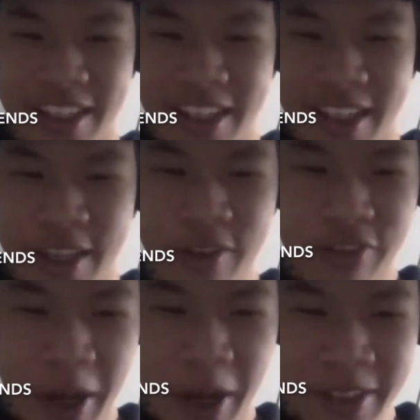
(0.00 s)
he
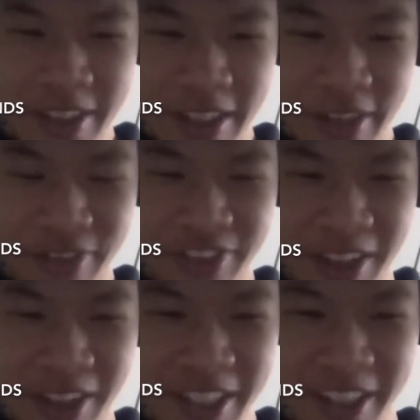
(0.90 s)
fell on
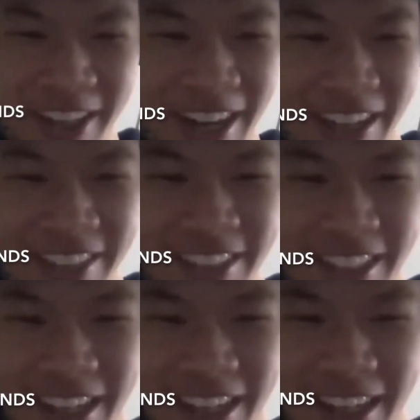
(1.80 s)
the ground,
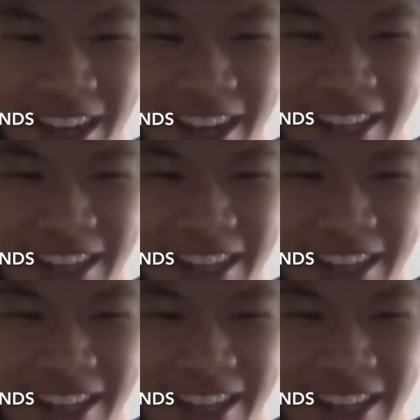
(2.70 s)
and